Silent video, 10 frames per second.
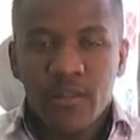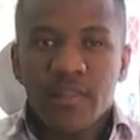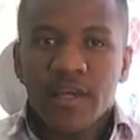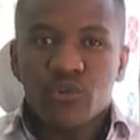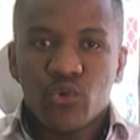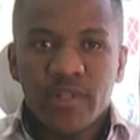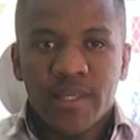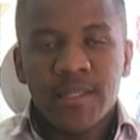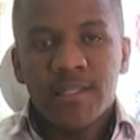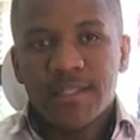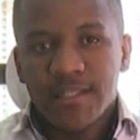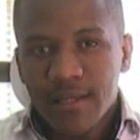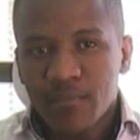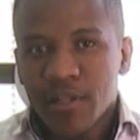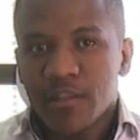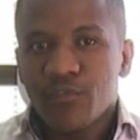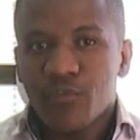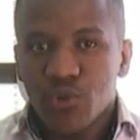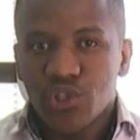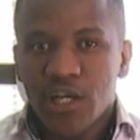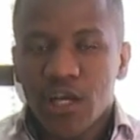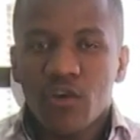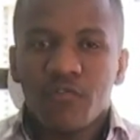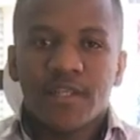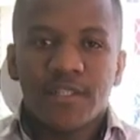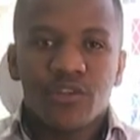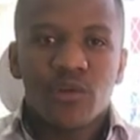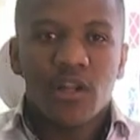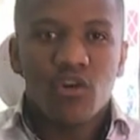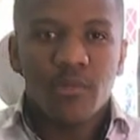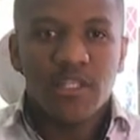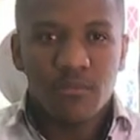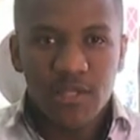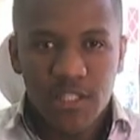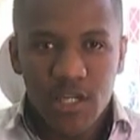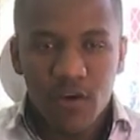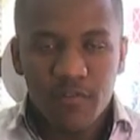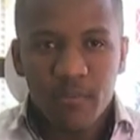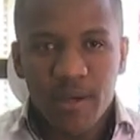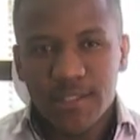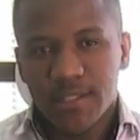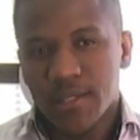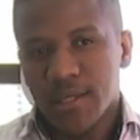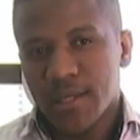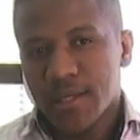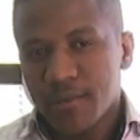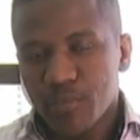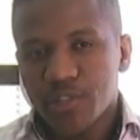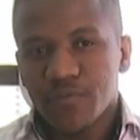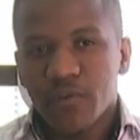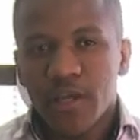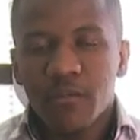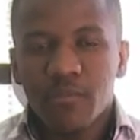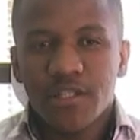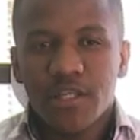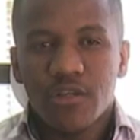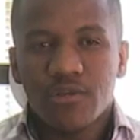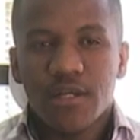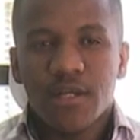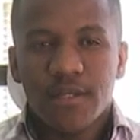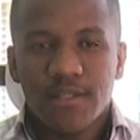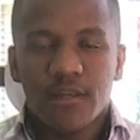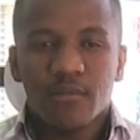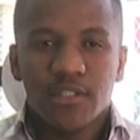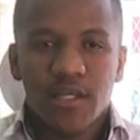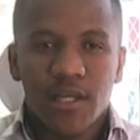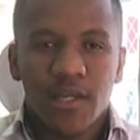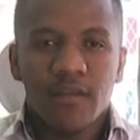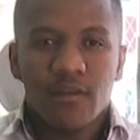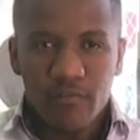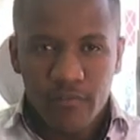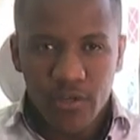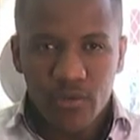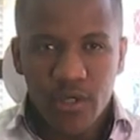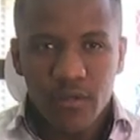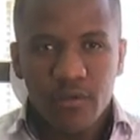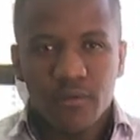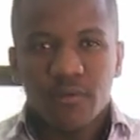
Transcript: That will then determine the future of the Central Committee meeting of the party. Reporting for NBC News, Saloma Tenga, Windhoek.